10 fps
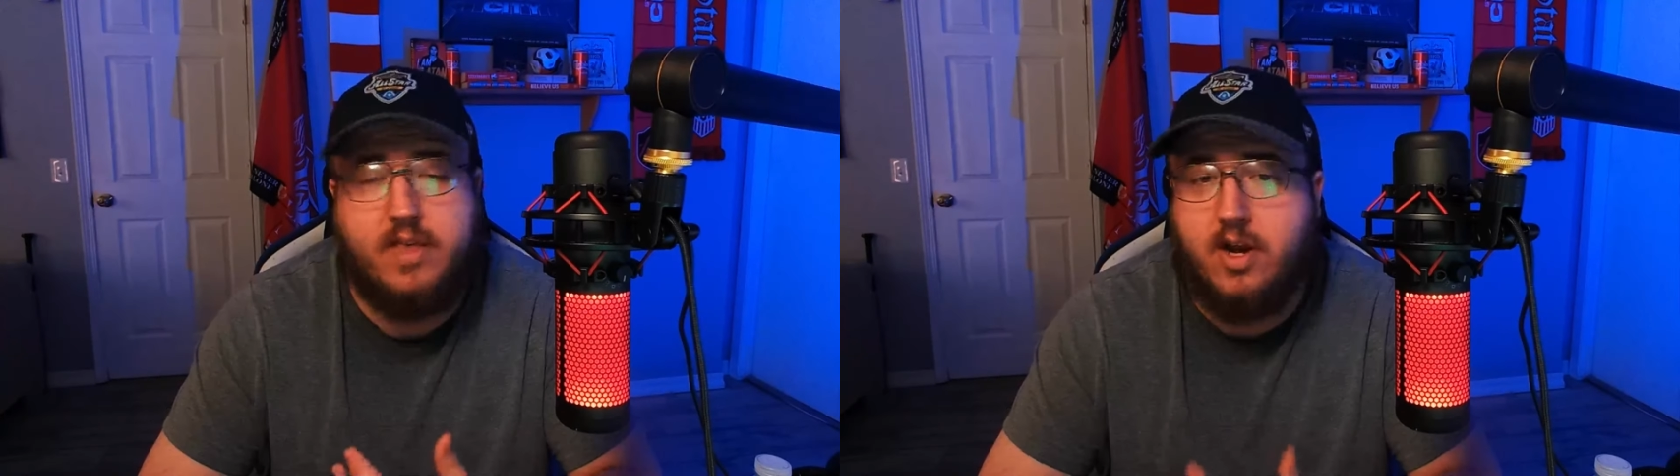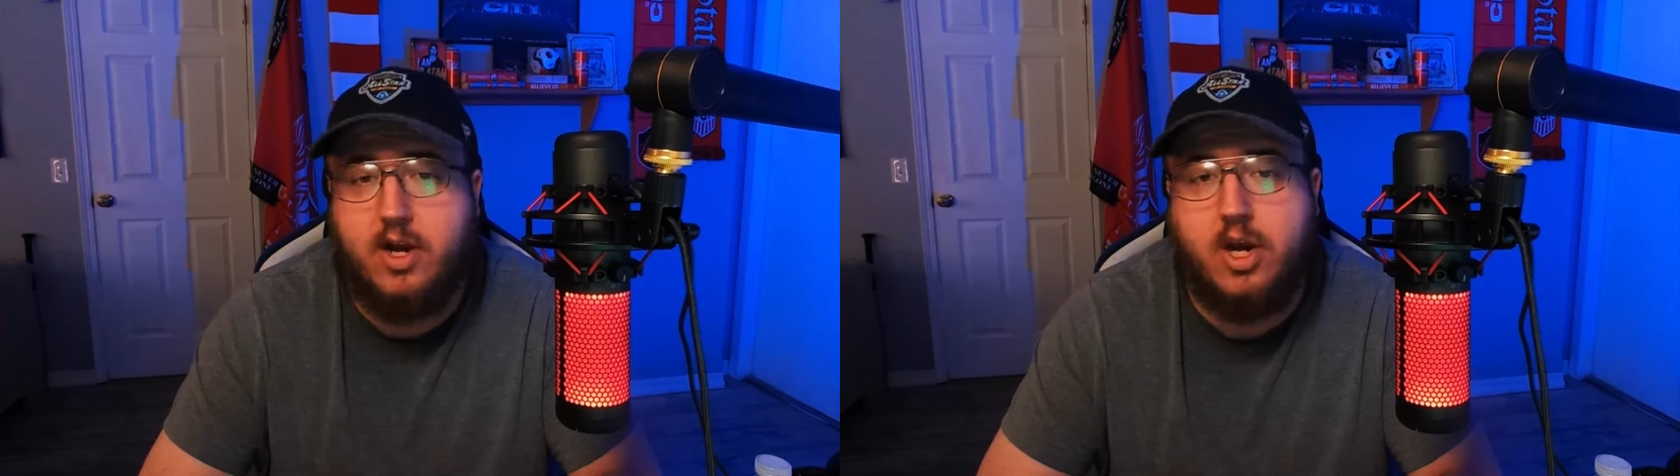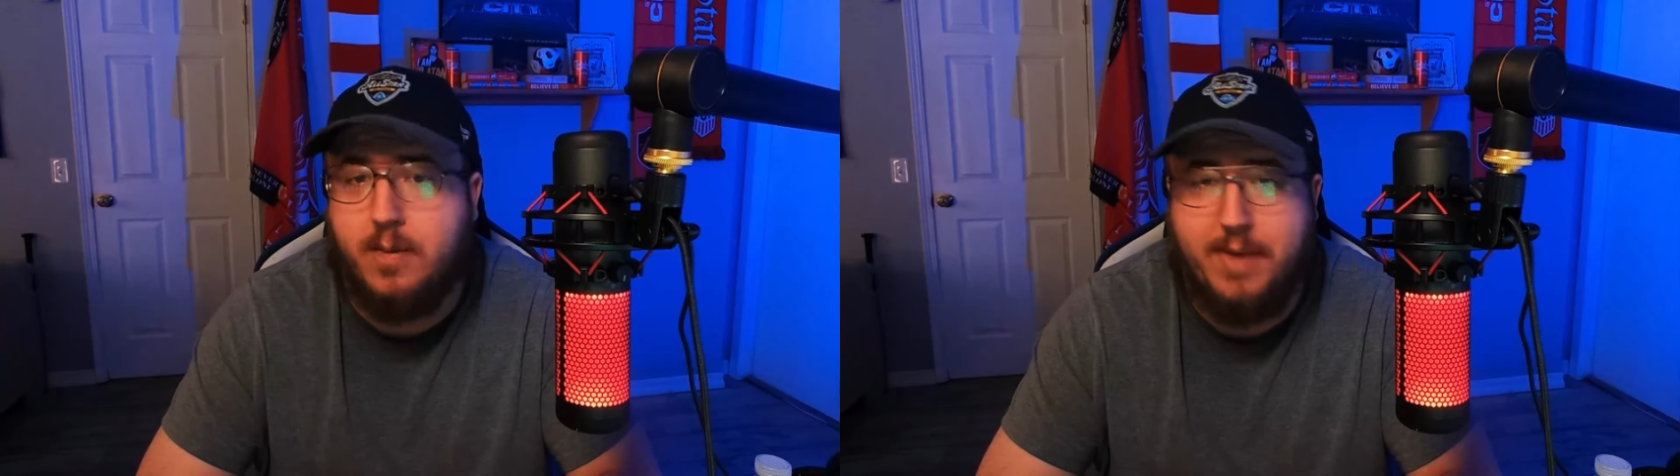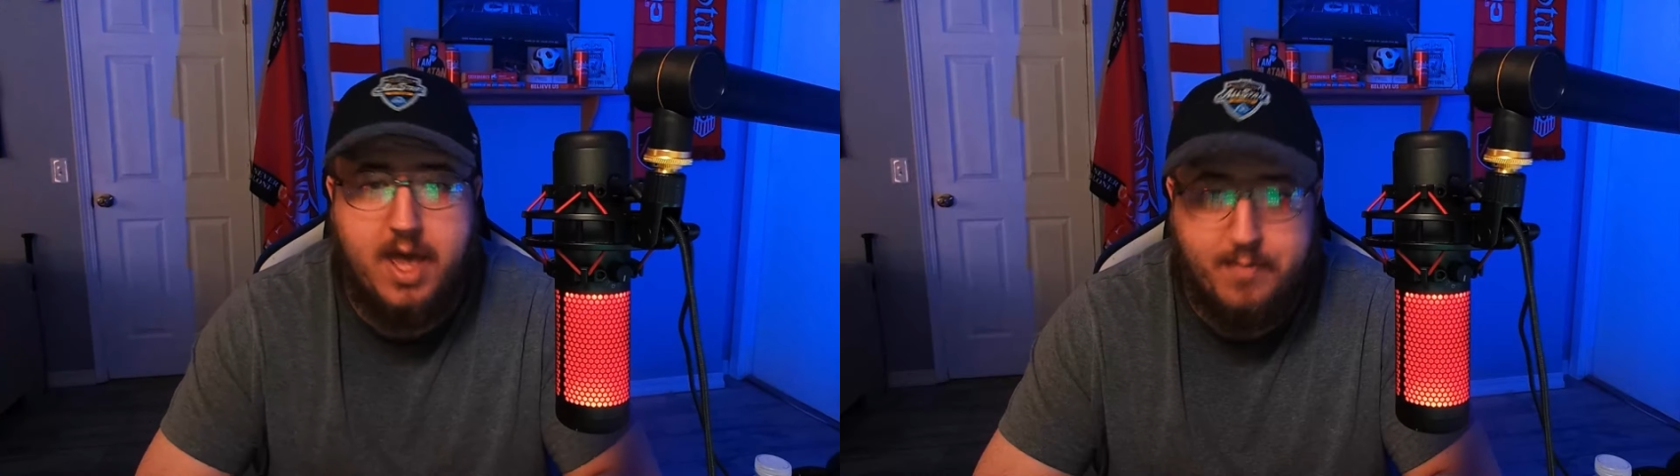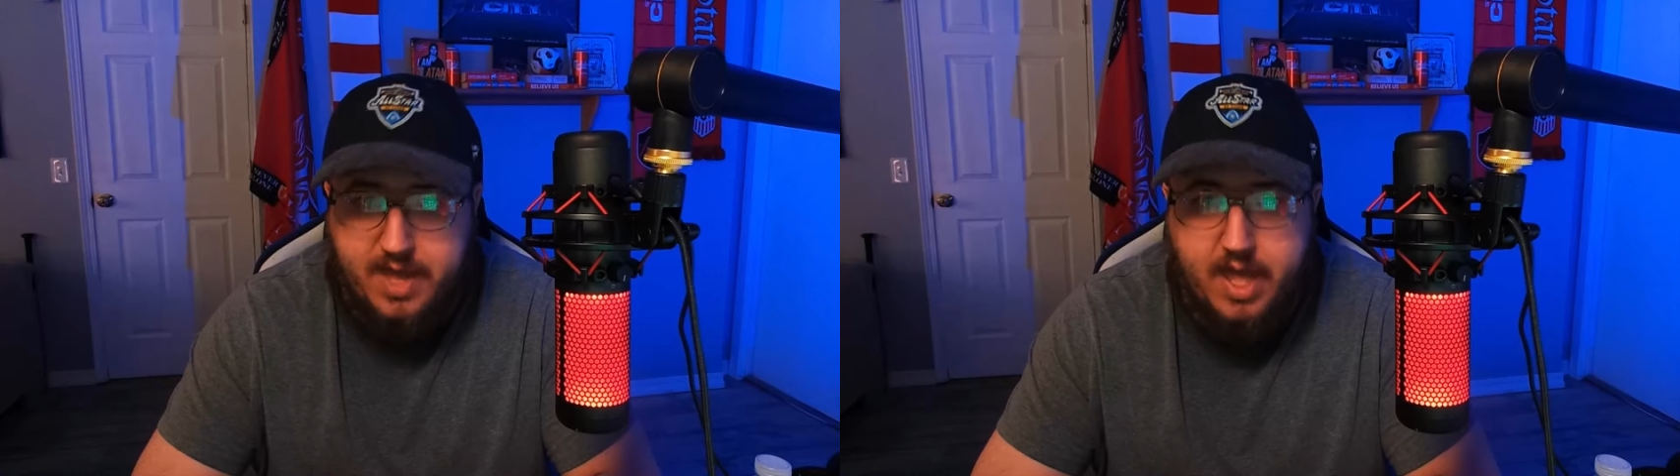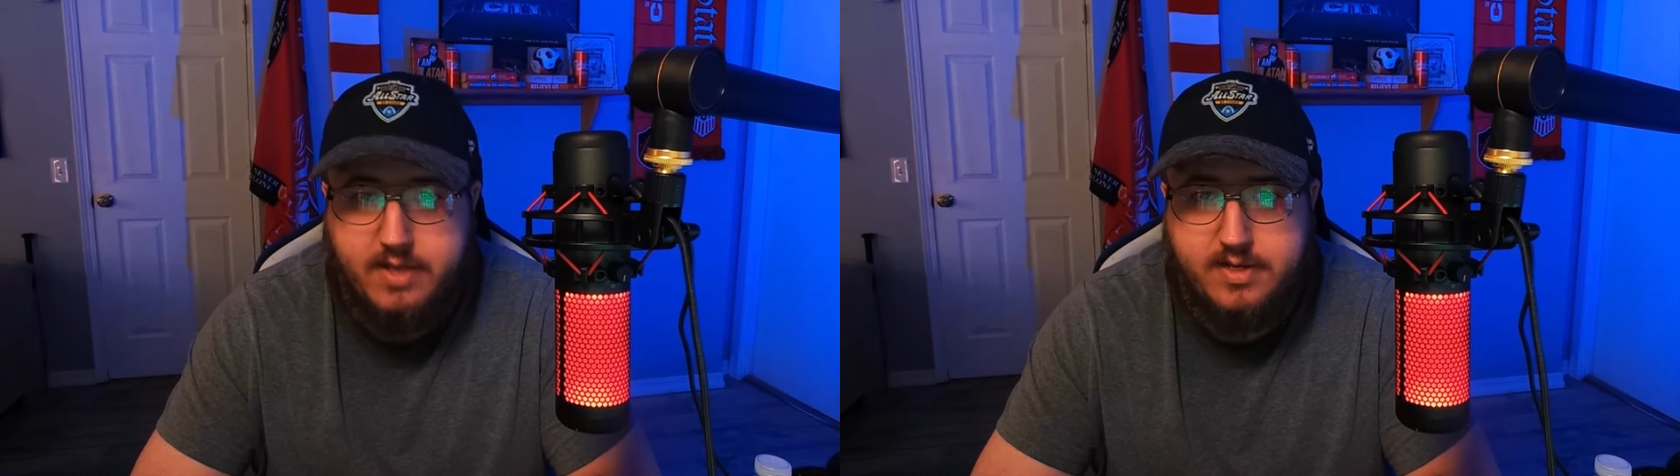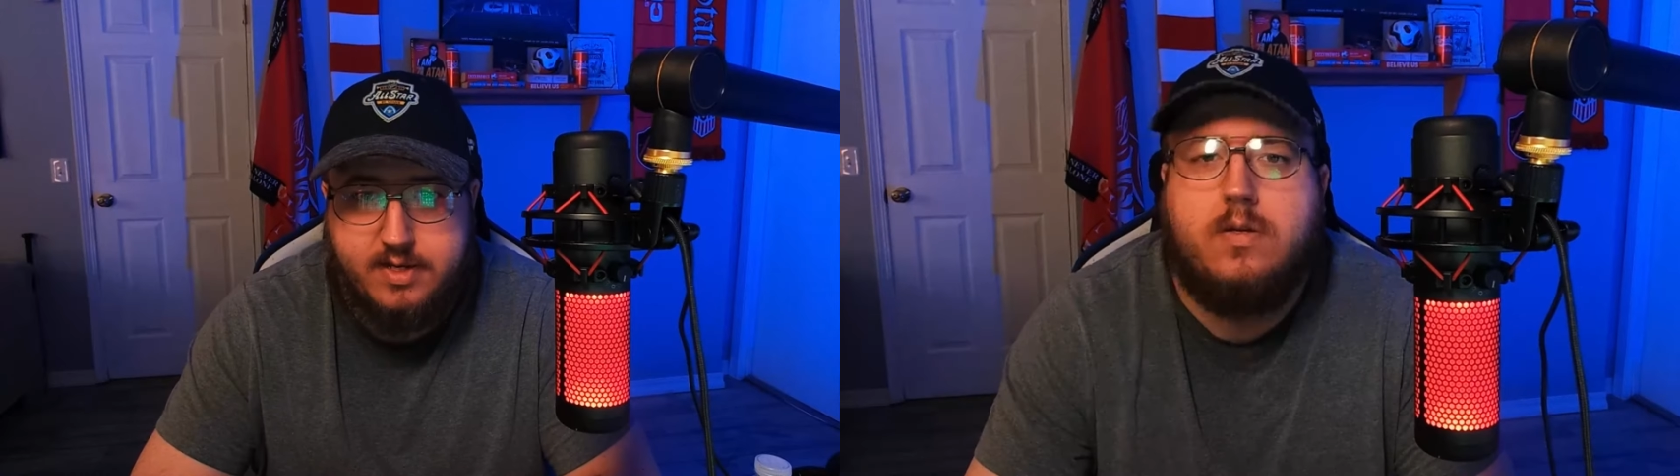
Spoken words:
you're going to be up against.